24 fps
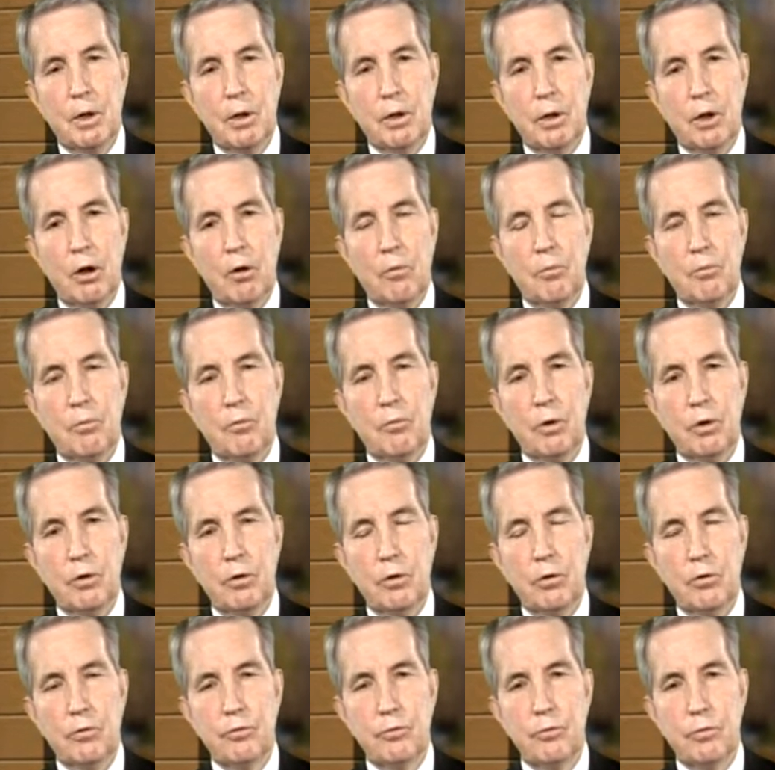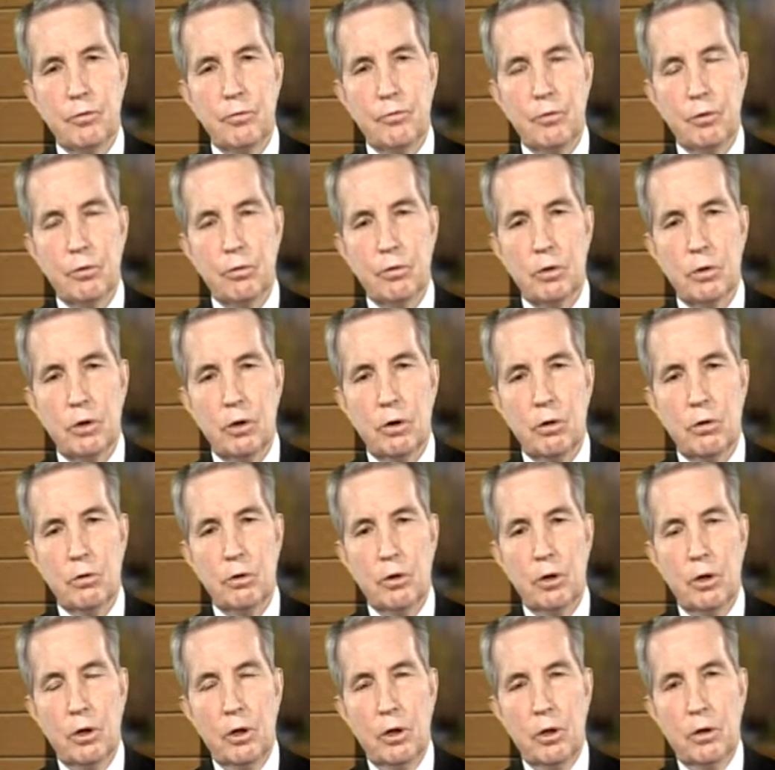help reduce the fuel load
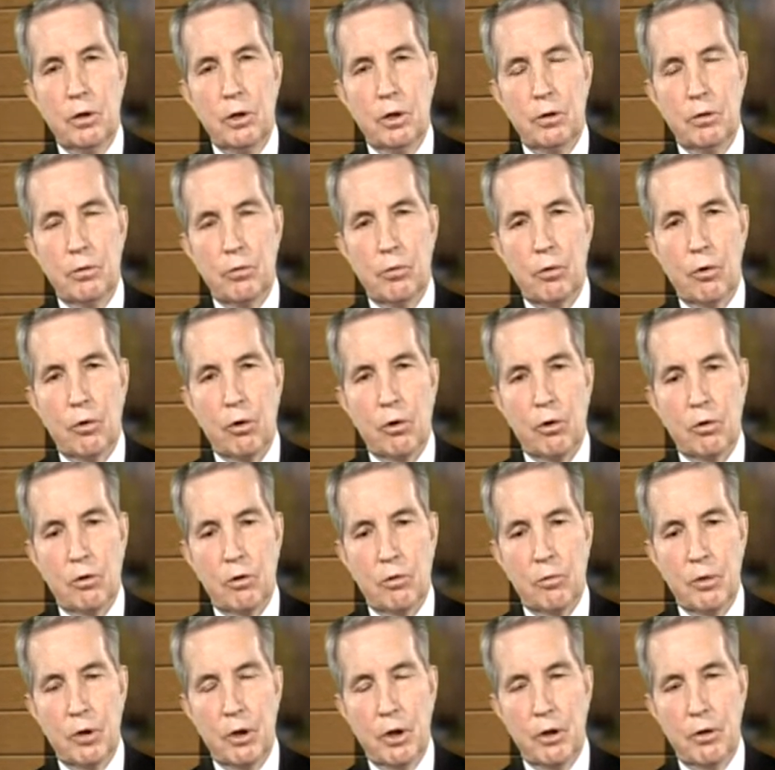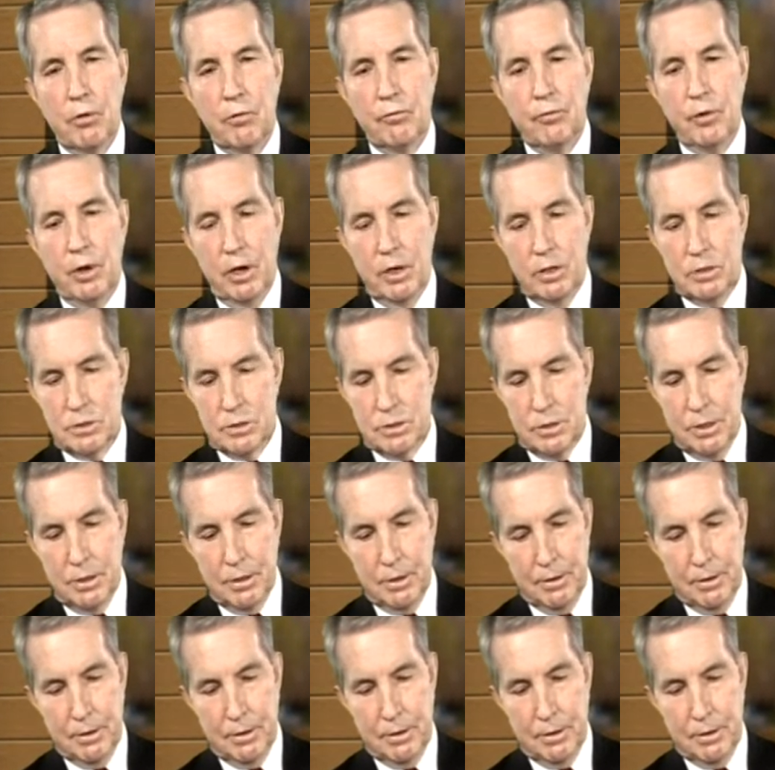in the rural-urban interface.